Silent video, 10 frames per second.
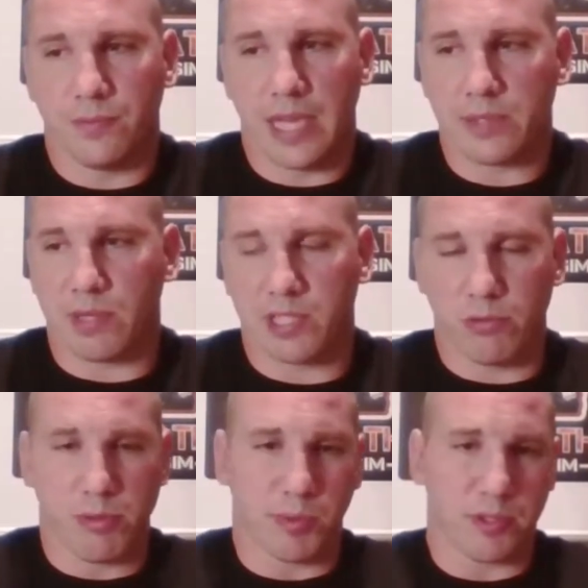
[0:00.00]
That's why so
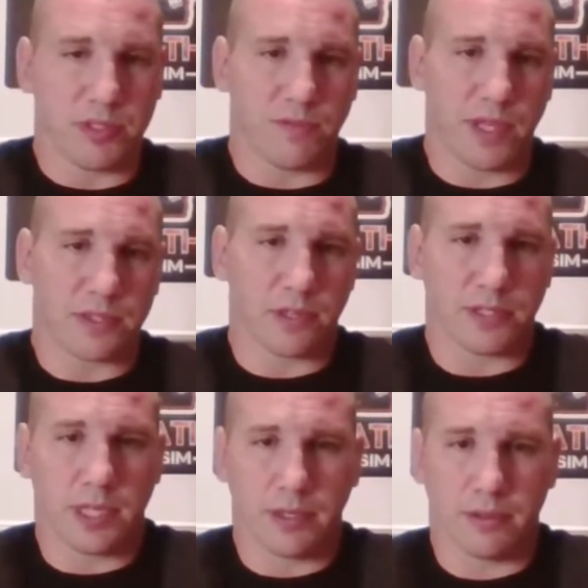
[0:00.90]
many people use the
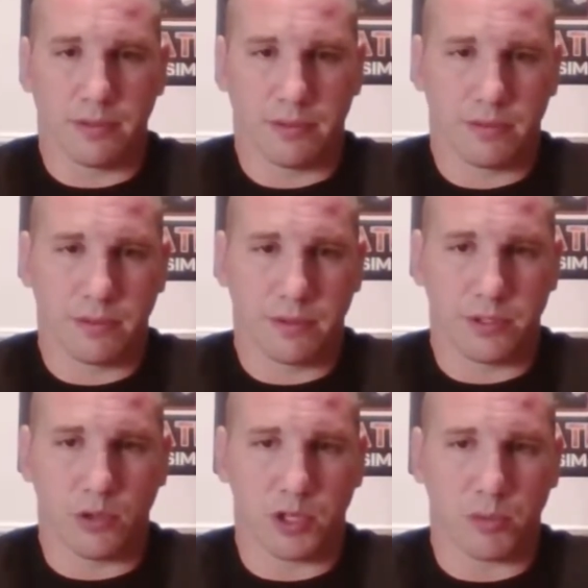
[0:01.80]
VSR-10.
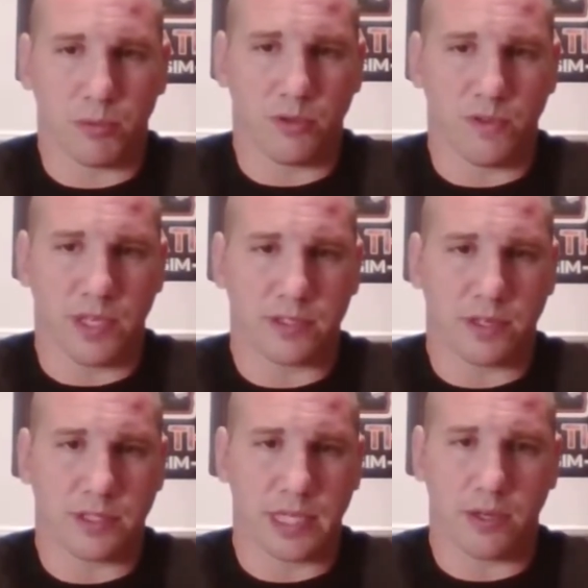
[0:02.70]
Tokyo Maru
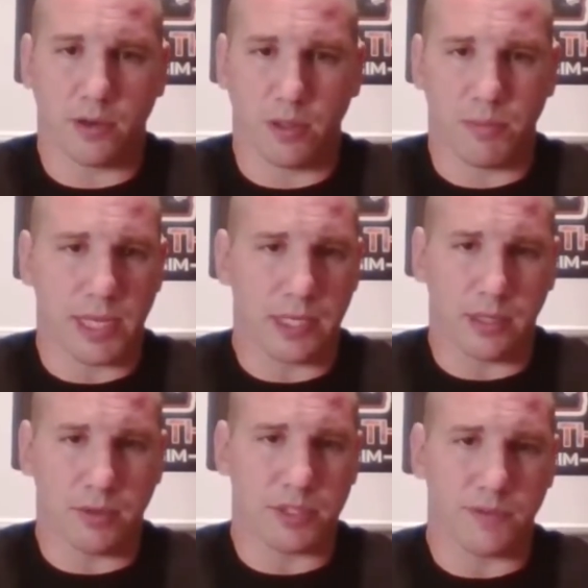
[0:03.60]
VSR-10 are the many
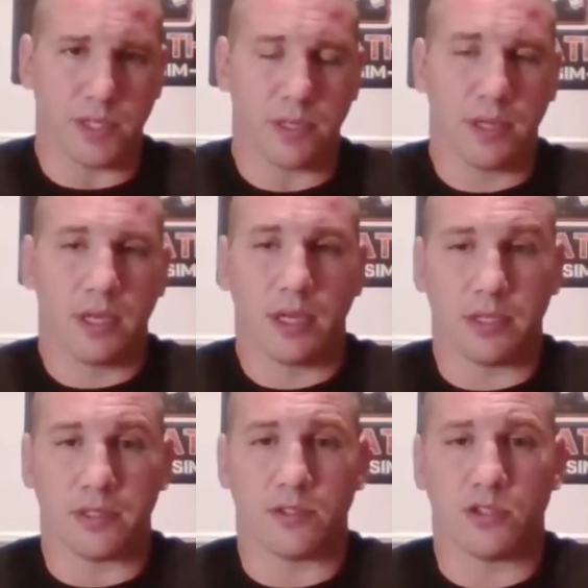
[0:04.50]
clones of it
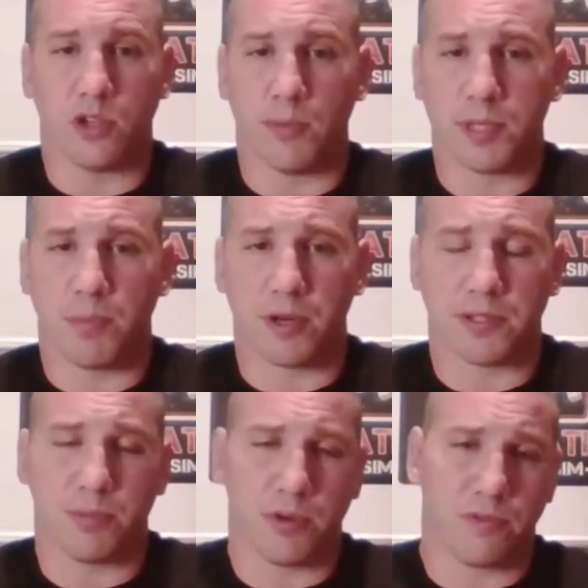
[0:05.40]
because there's so much
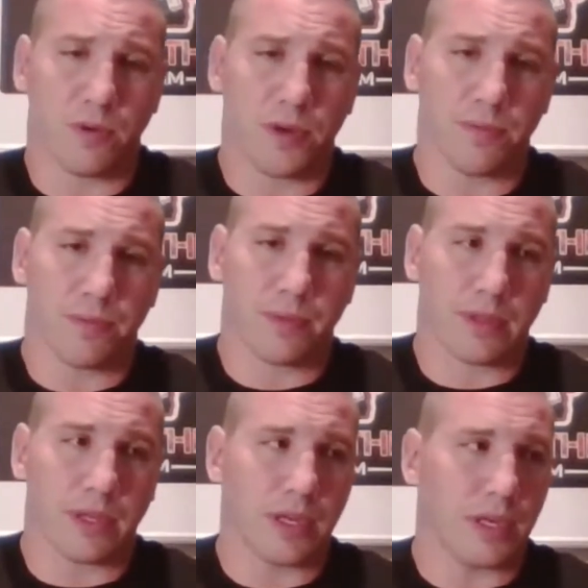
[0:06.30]
parts support for
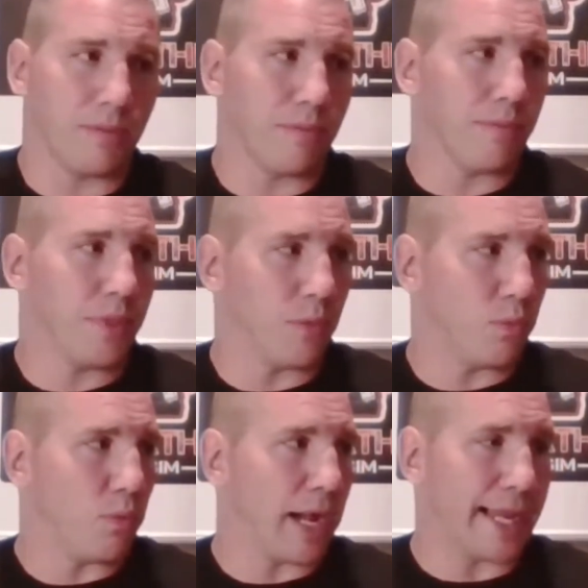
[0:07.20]

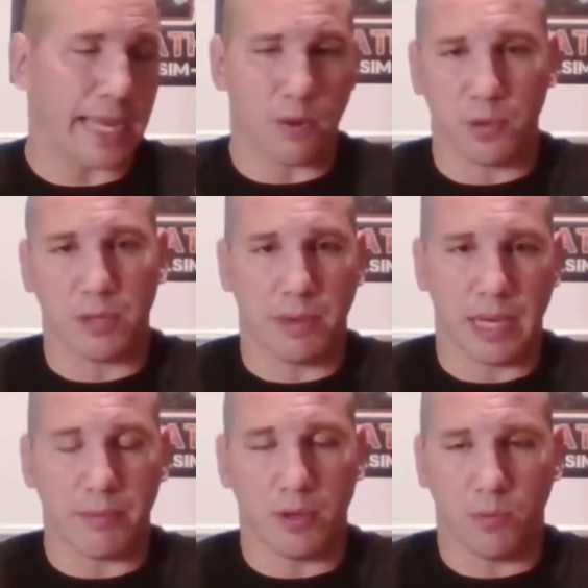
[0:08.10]
it. I got rid of
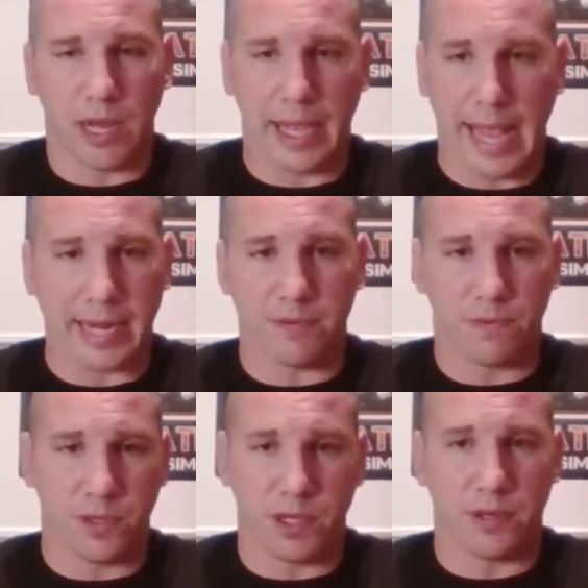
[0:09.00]
mine, but I had it
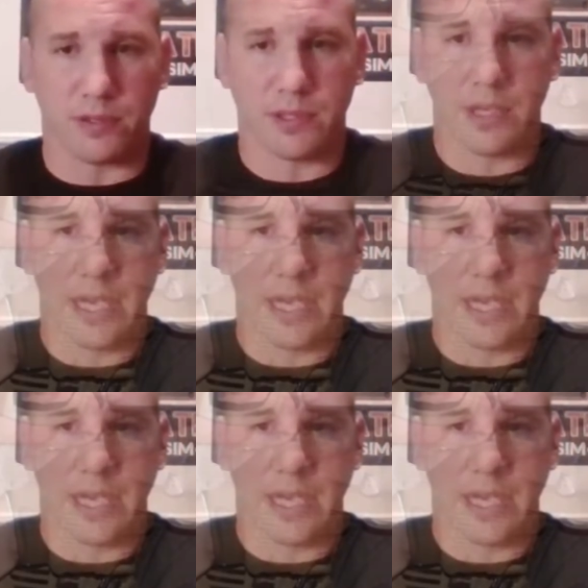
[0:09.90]
for years,